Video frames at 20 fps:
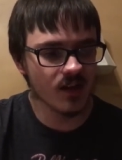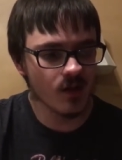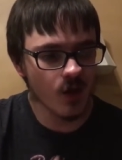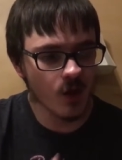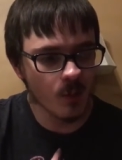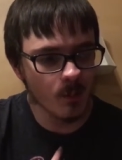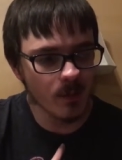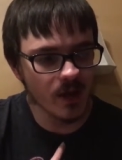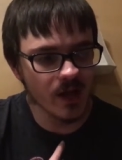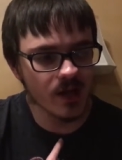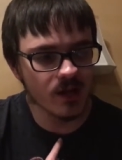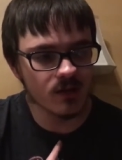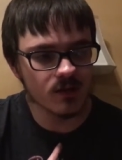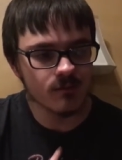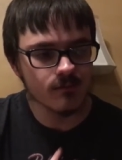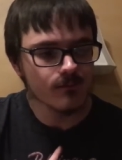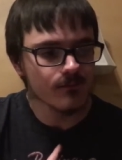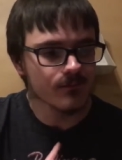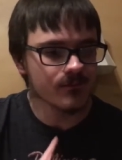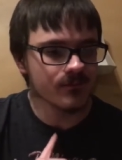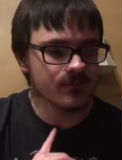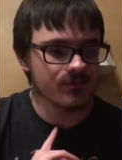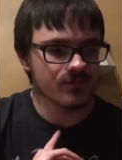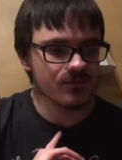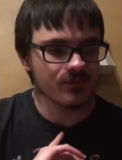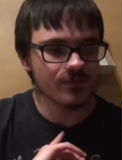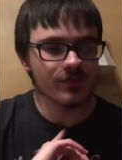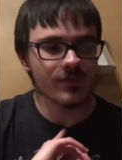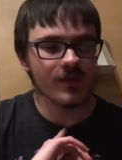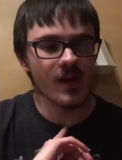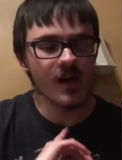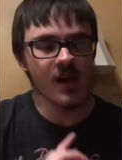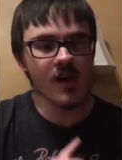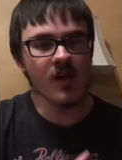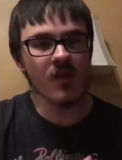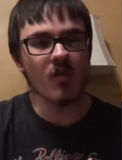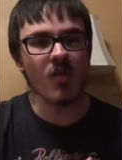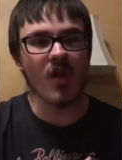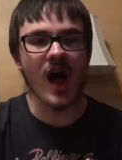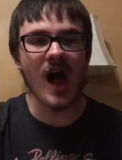a little bit,
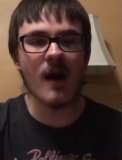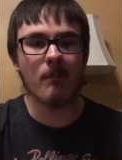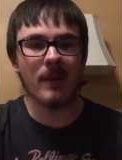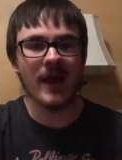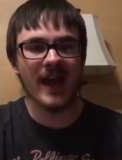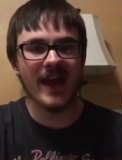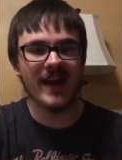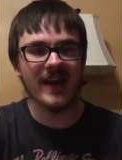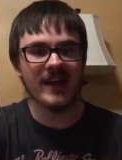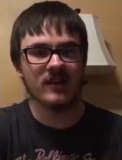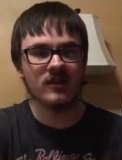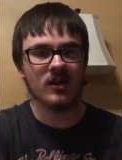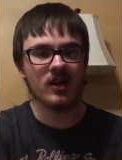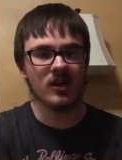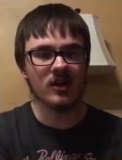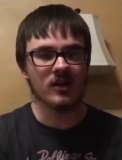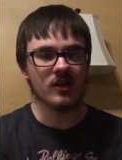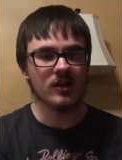a lot of pain.